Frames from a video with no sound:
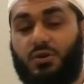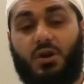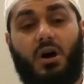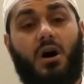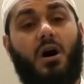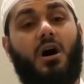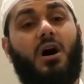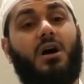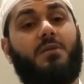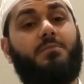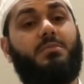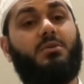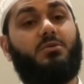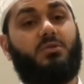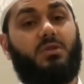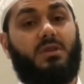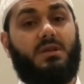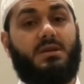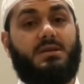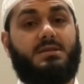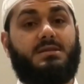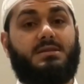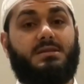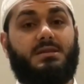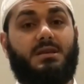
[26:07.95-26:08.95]
Not I built
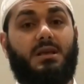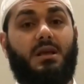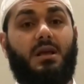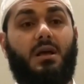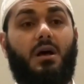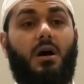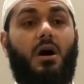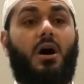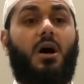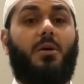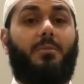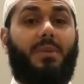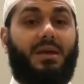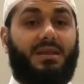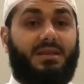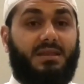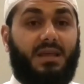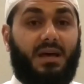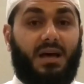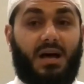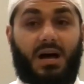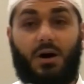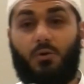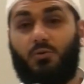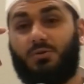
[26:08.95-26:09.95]
this, I made
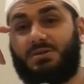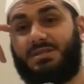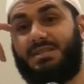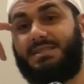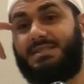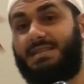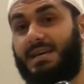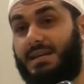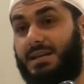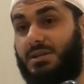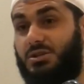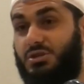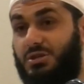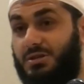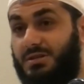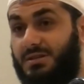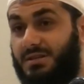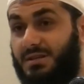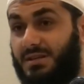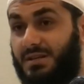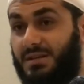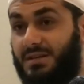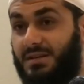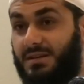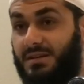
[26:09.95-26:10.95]
that, I was intelligent,
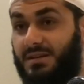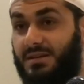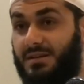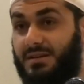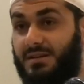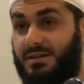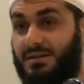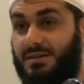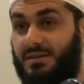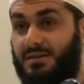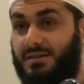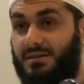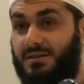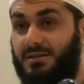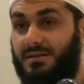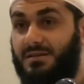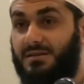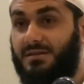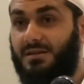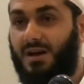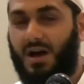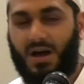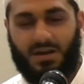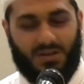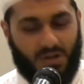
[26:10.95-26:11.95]

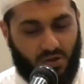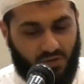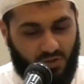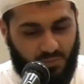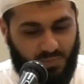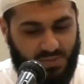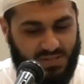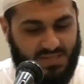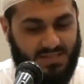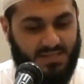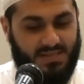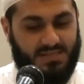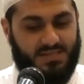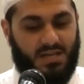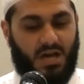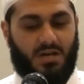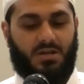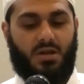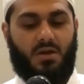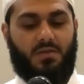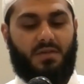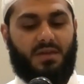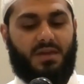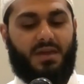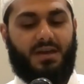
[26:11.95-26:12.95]
I know the business, I
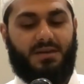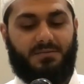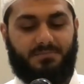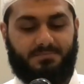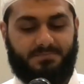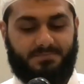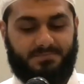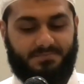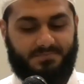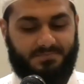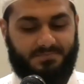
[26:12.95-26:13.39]
know the game.